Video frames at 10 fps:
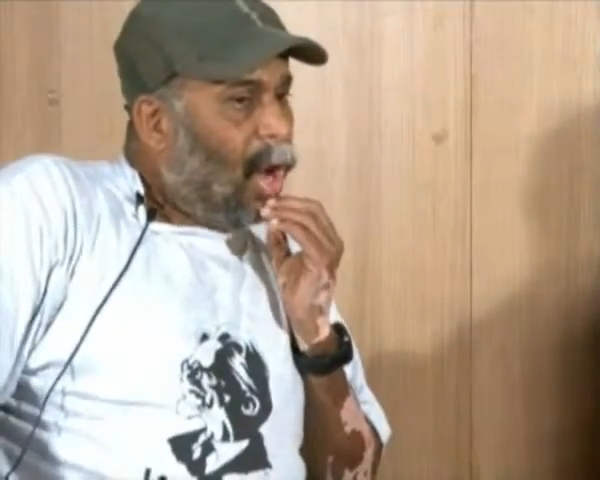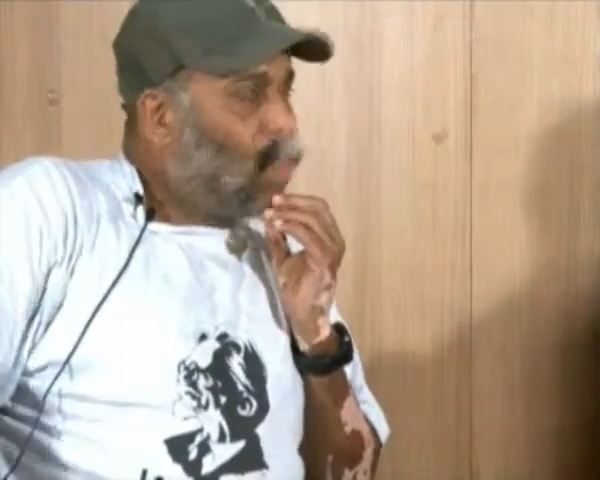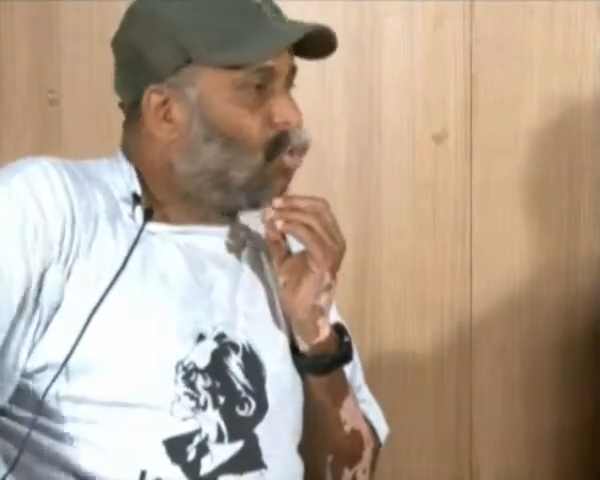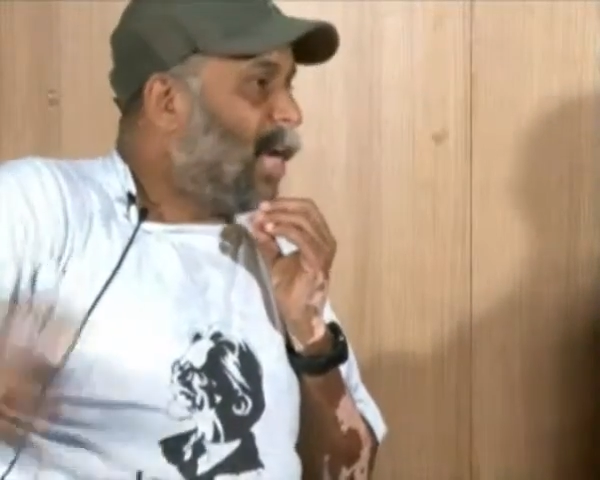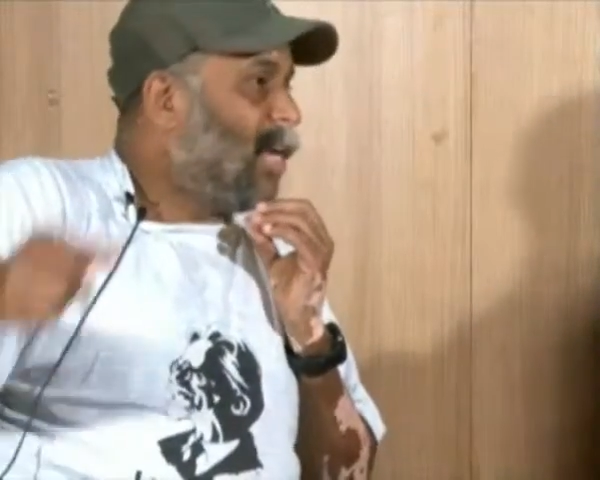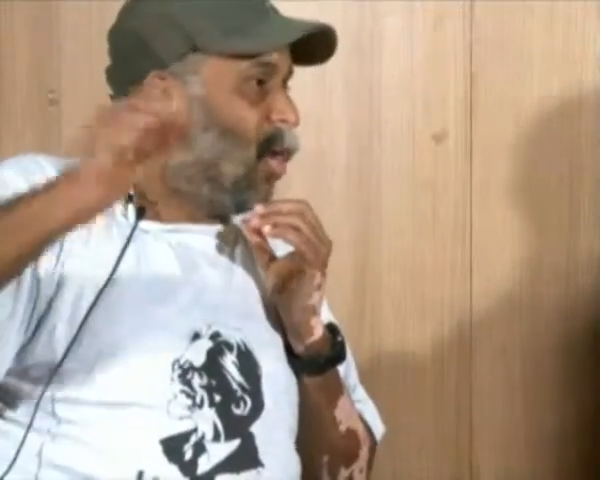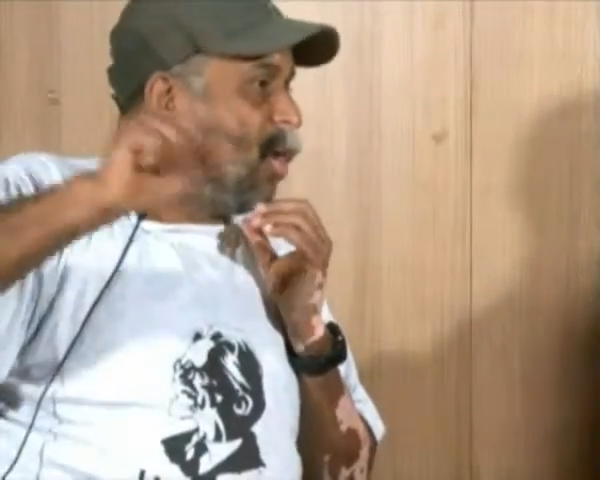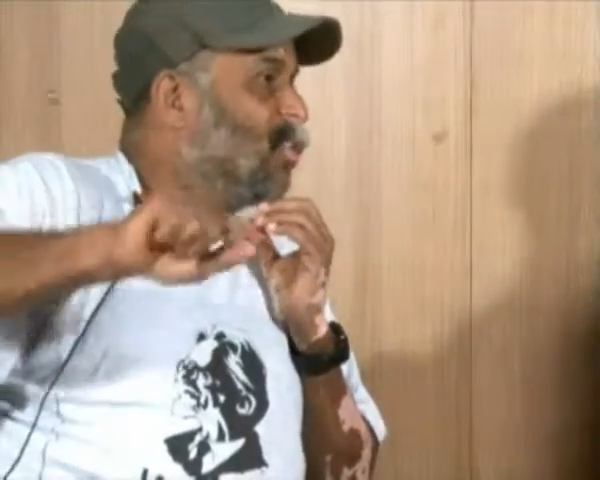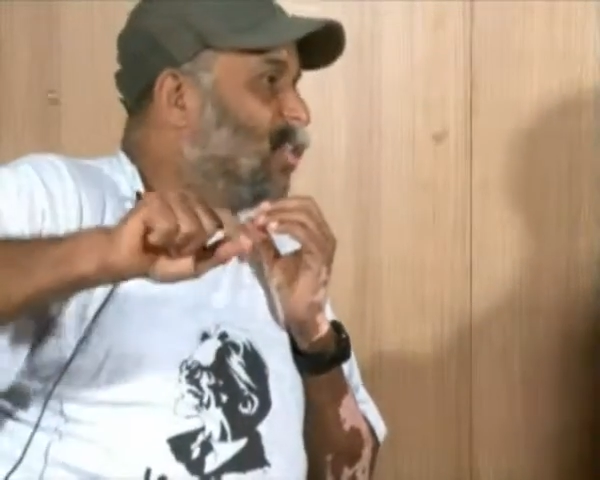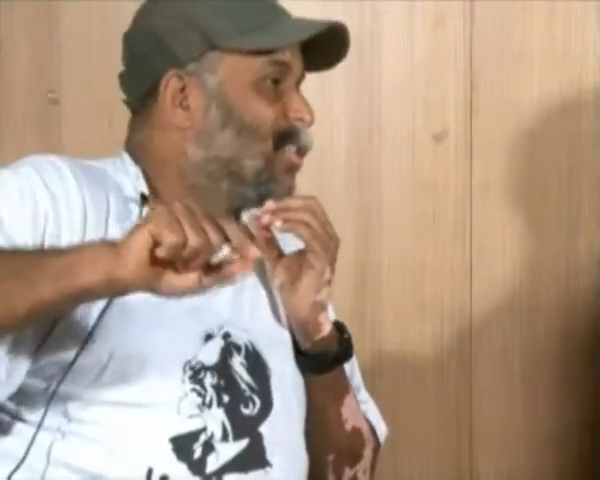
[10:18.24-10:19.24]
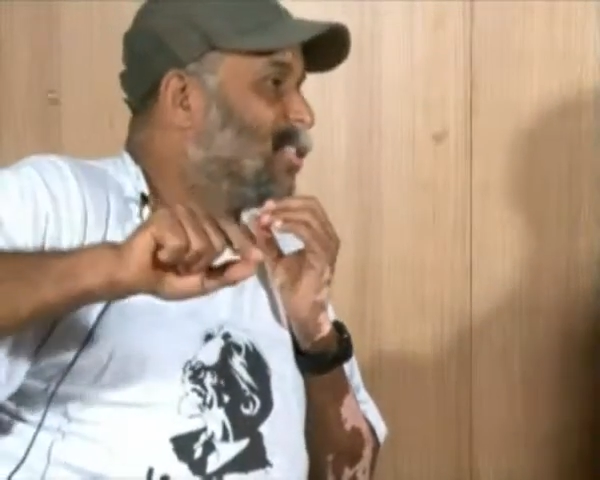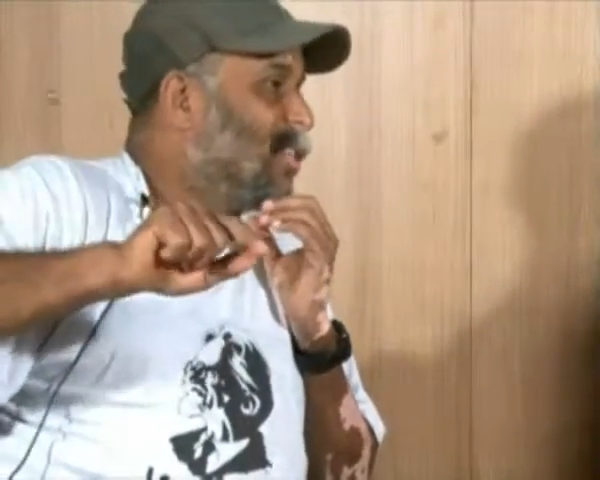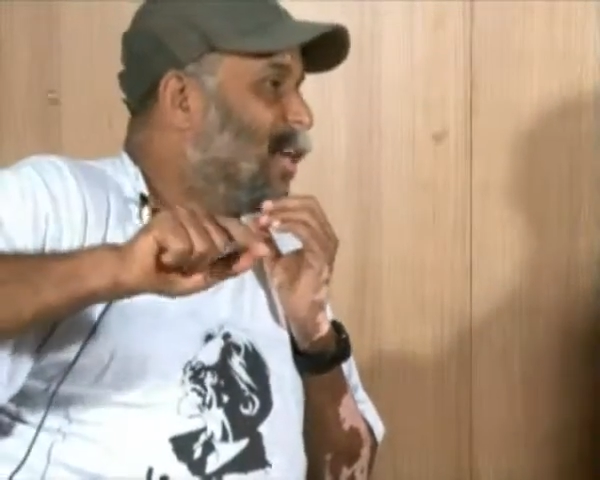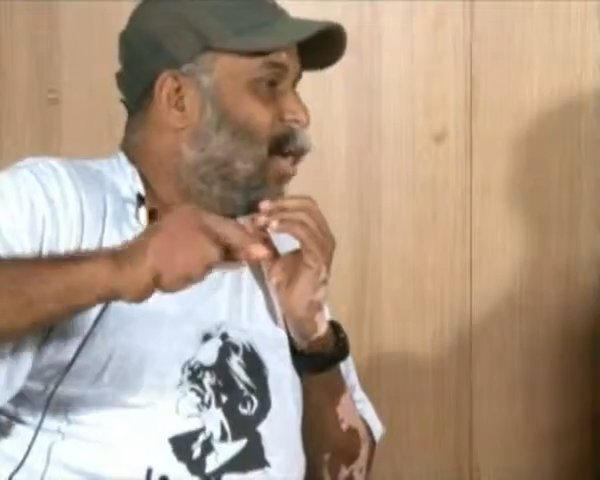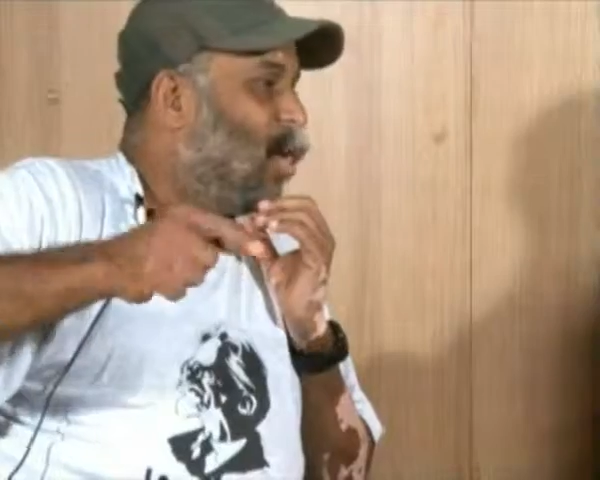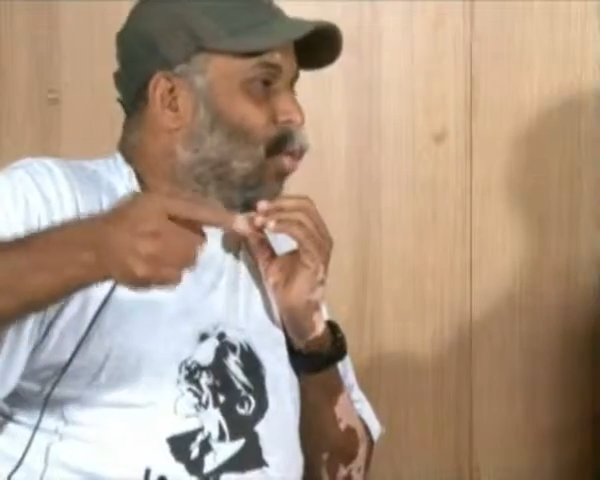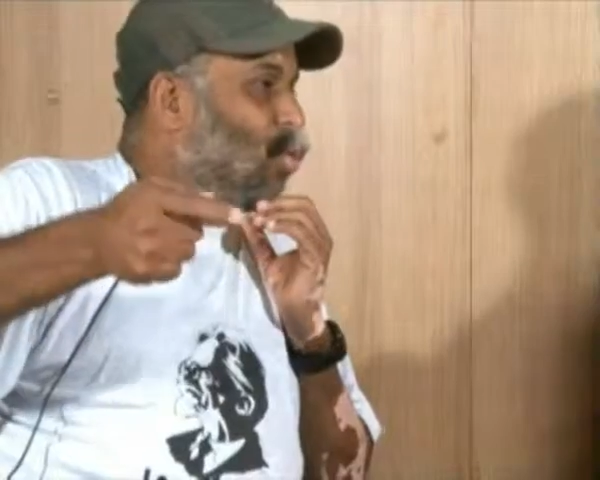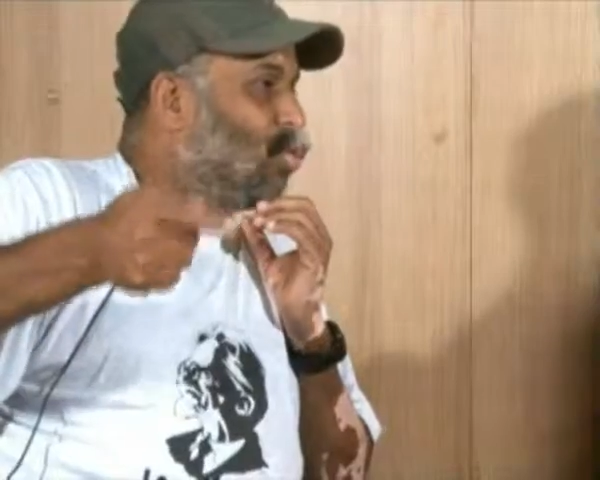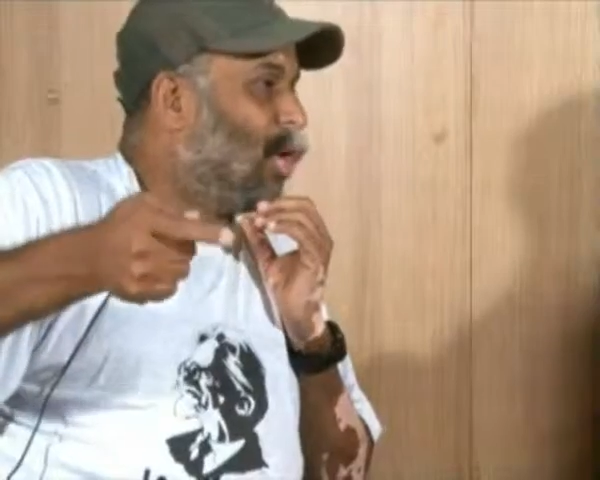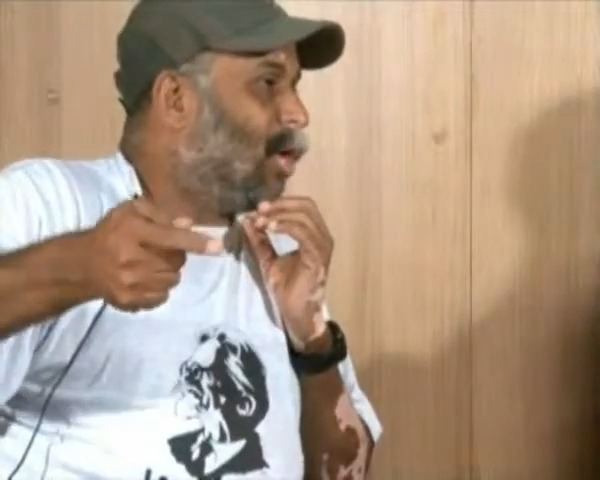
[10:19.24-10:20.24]
whose ideologies,
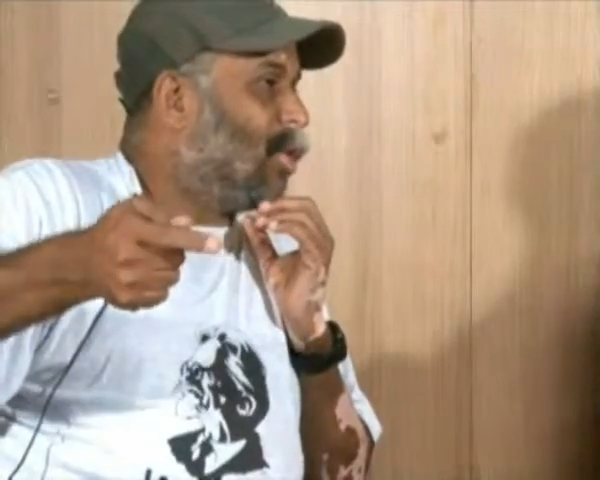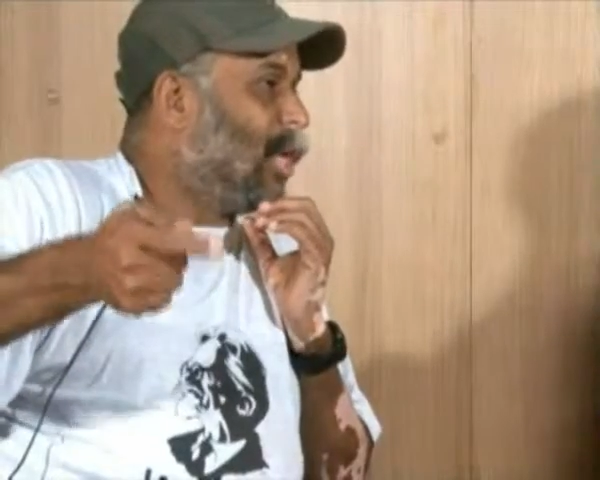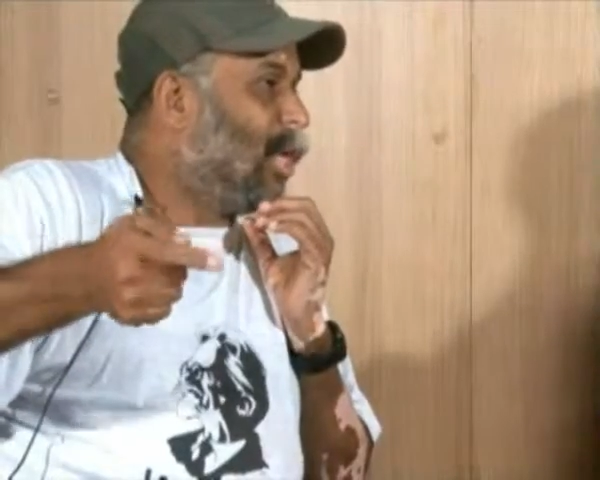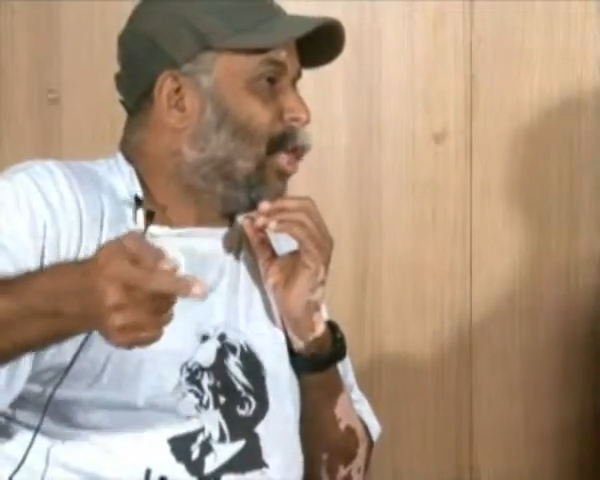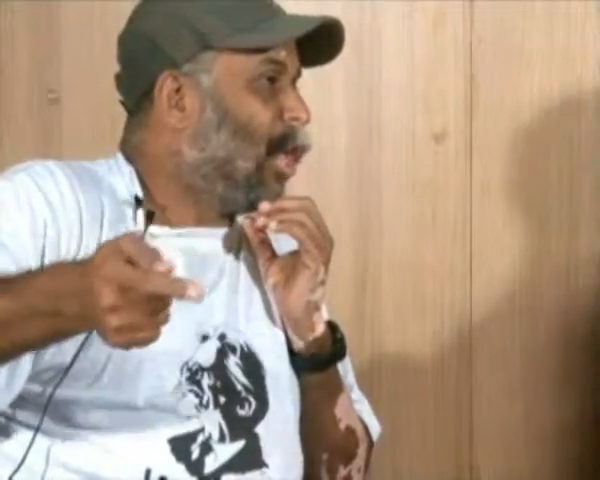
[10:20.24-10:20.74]
in